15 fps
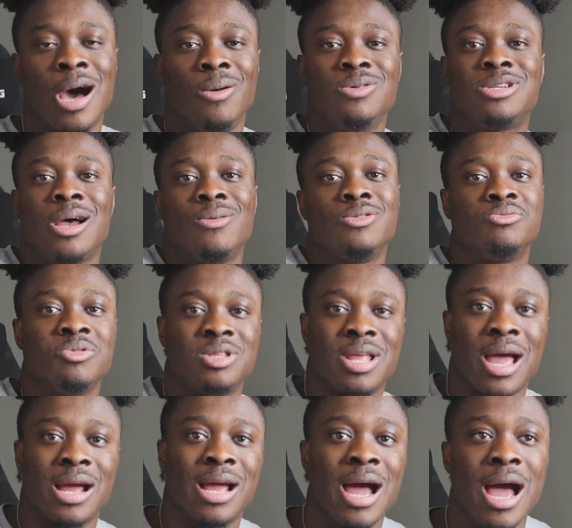I wish I was with
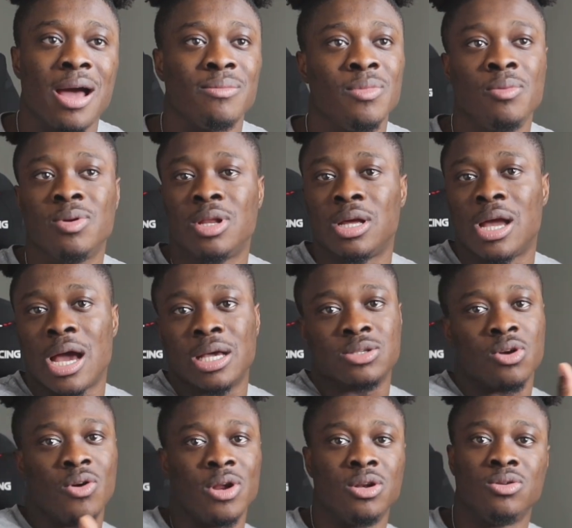that guy. Maybe the
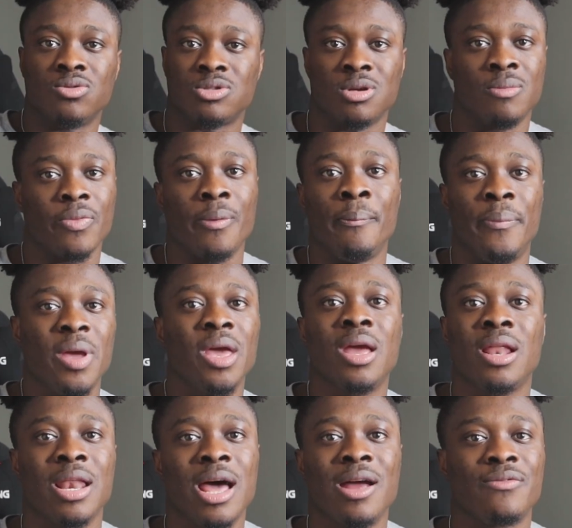guy's already doing something big
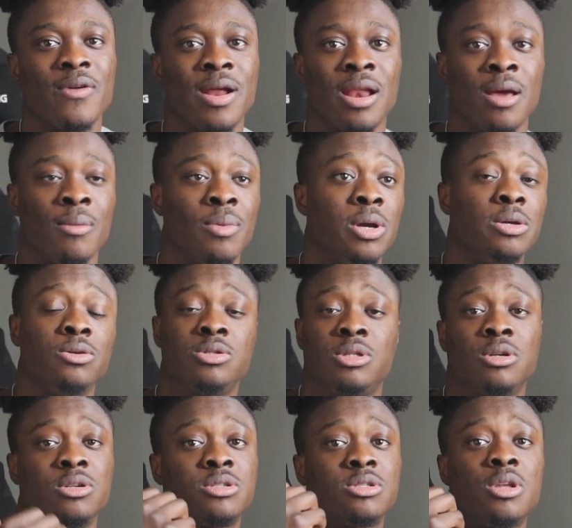in life right now, but you
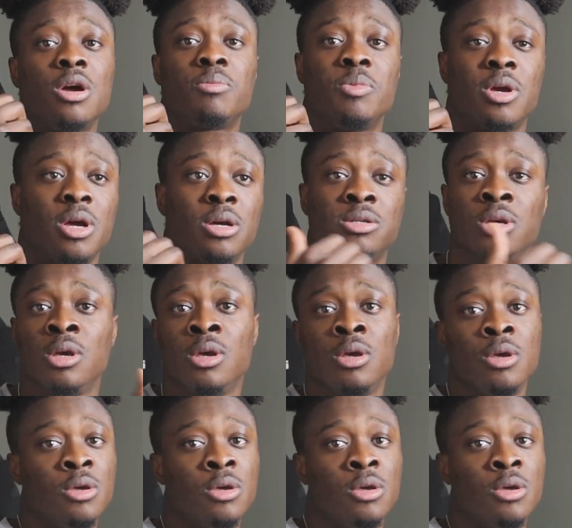still stuck because